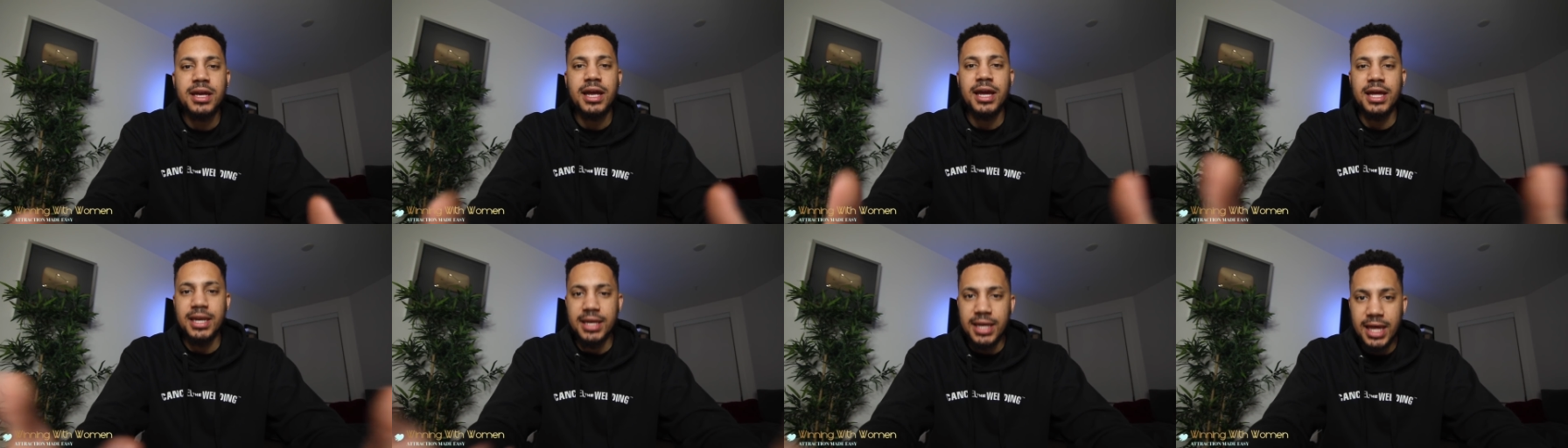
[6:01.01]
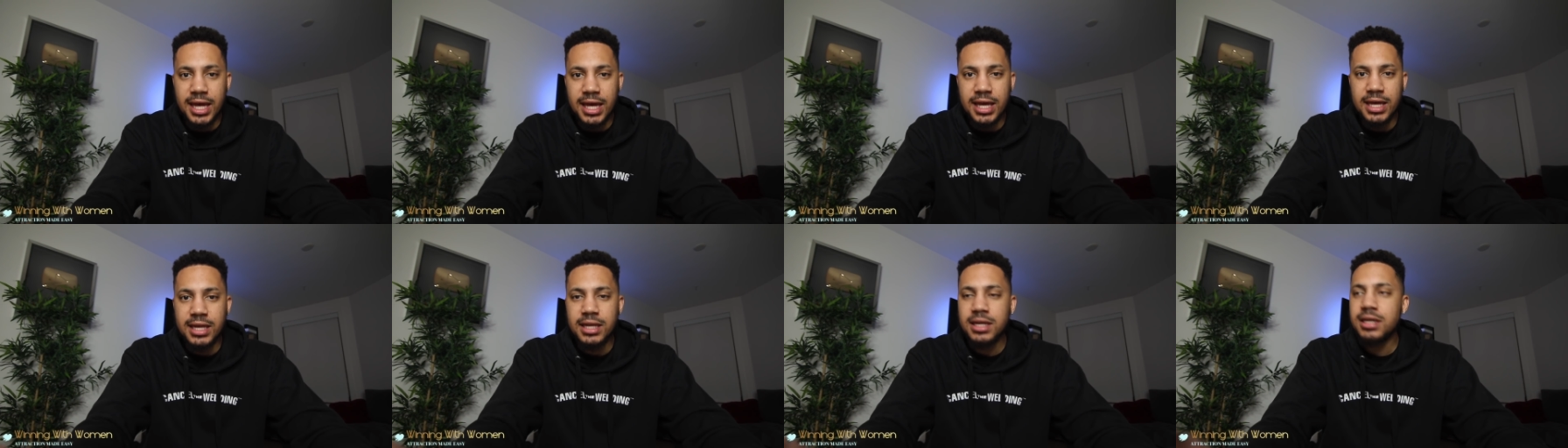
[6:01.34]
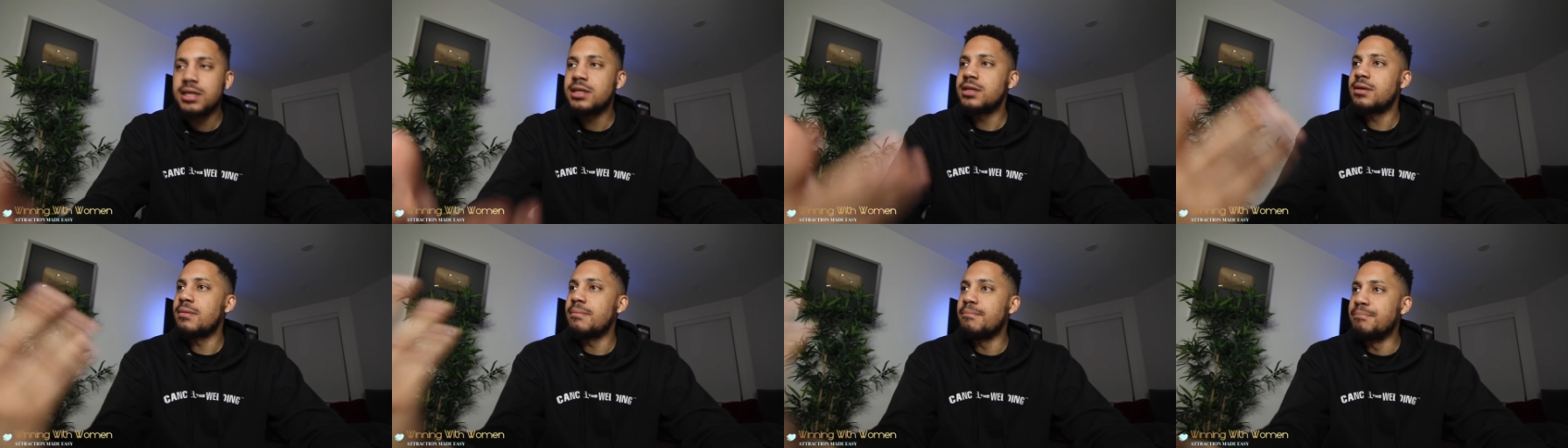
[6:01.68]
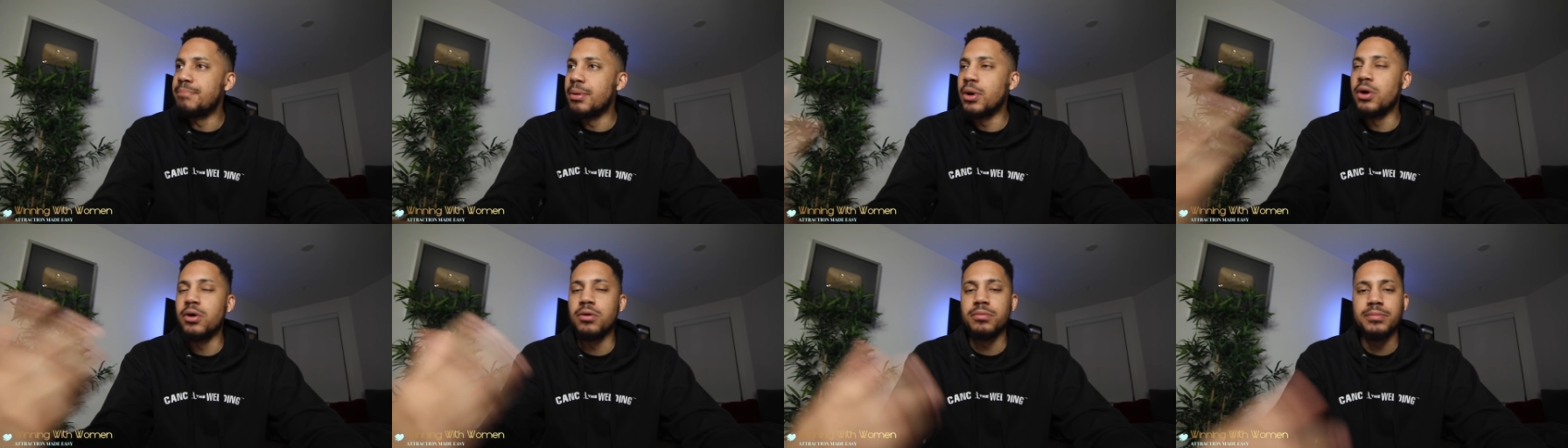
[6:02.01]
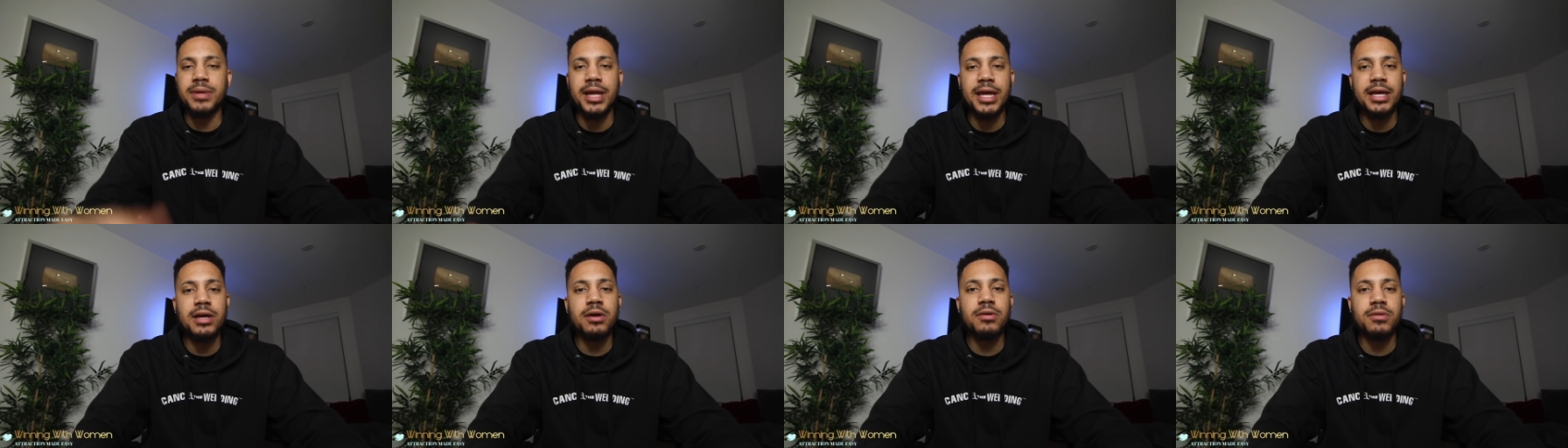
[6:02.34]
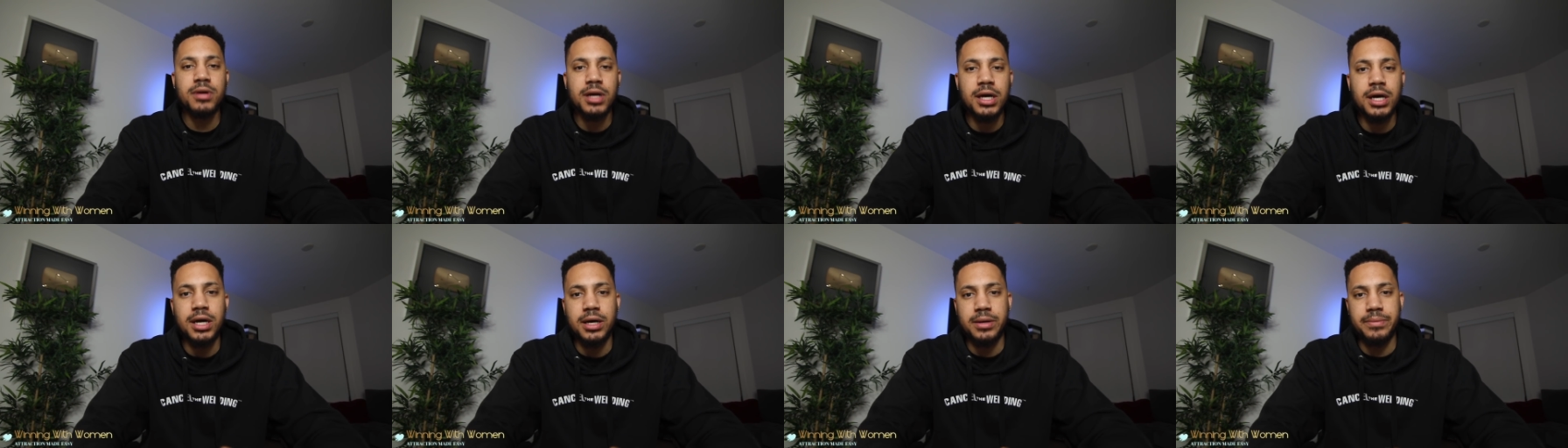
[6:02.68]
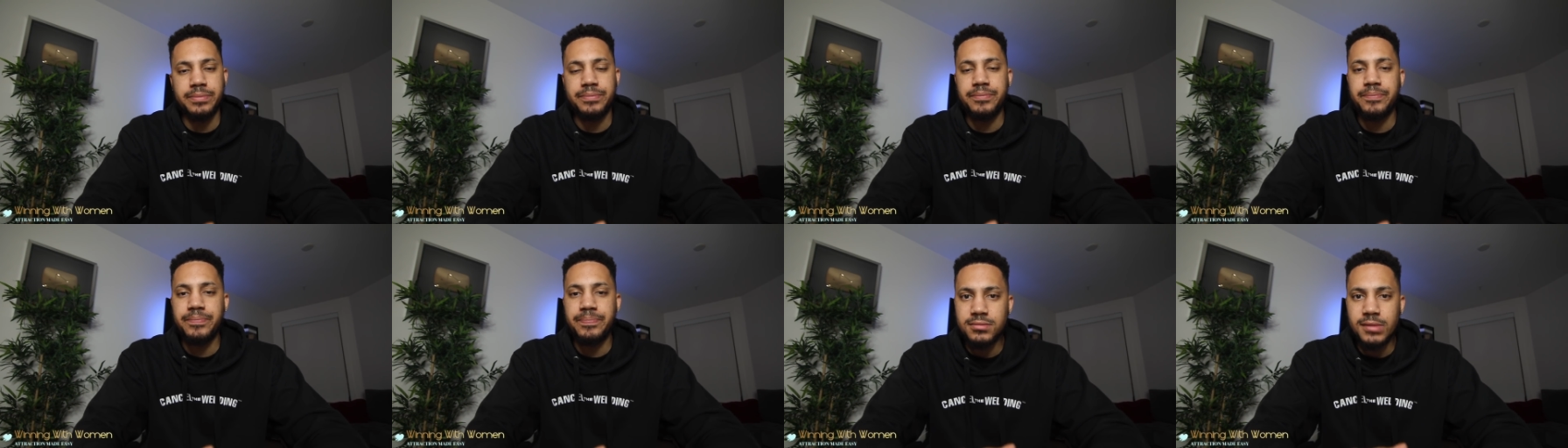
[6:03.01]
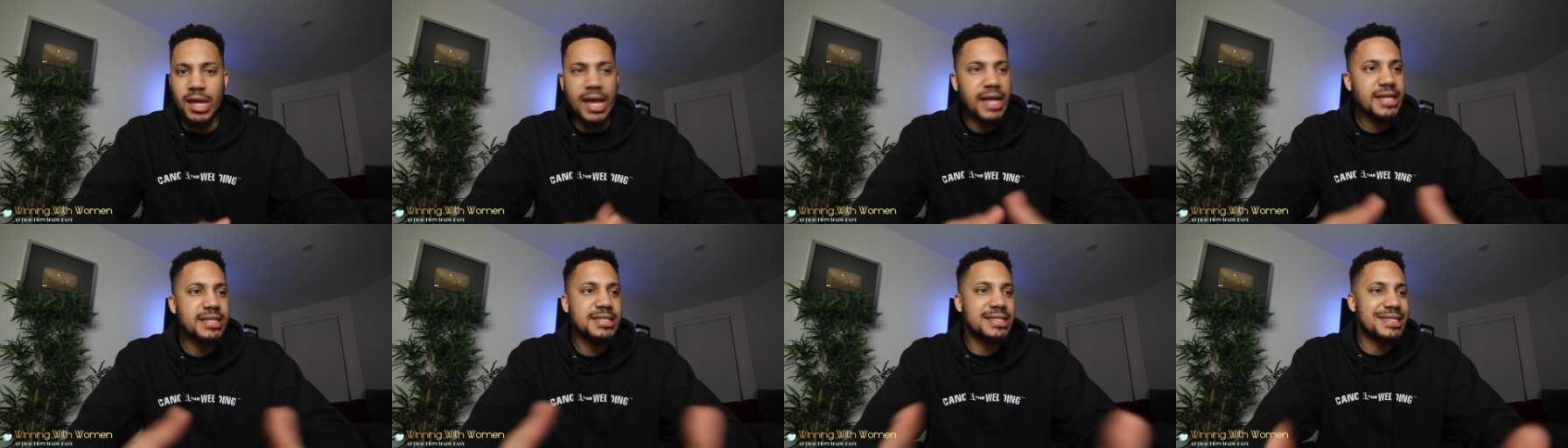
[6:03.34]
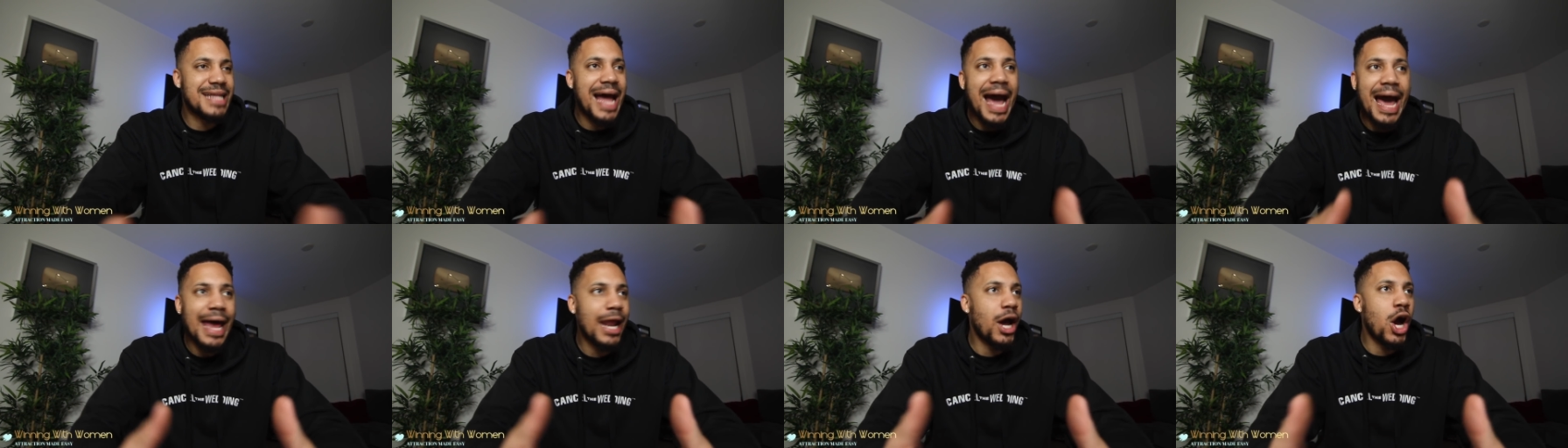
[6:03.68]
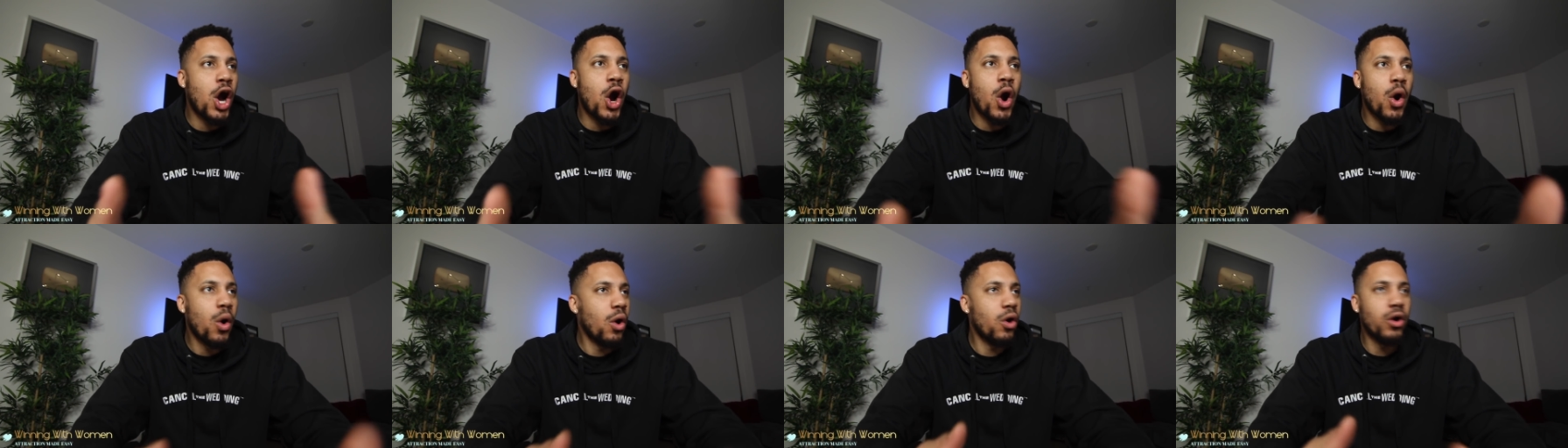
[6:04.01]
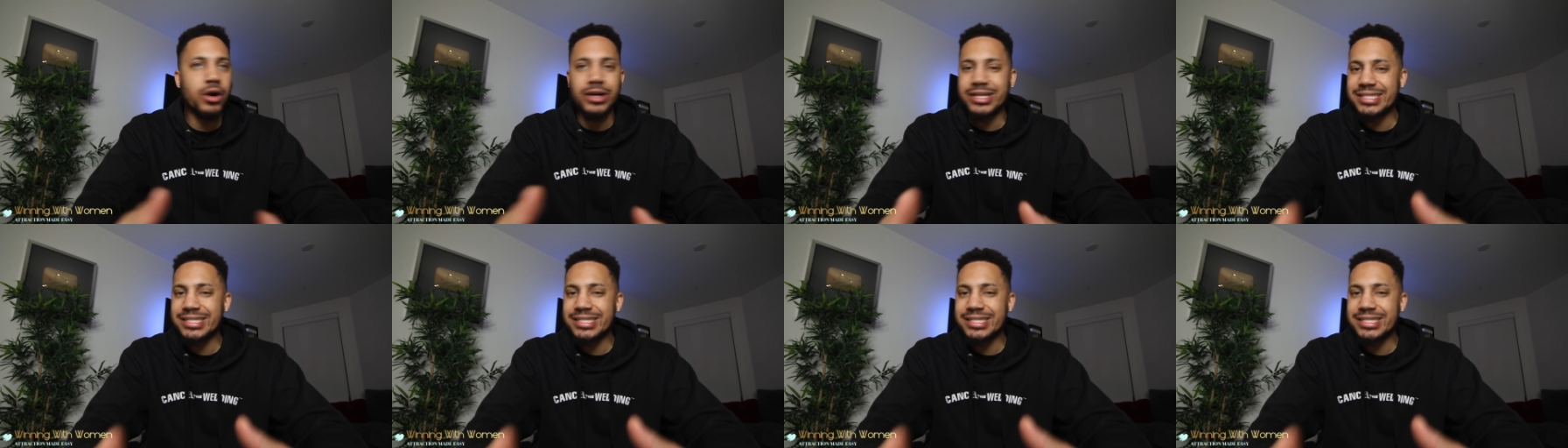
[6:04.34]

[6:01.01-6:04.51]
And then, boom, they gonna come. It's not hard,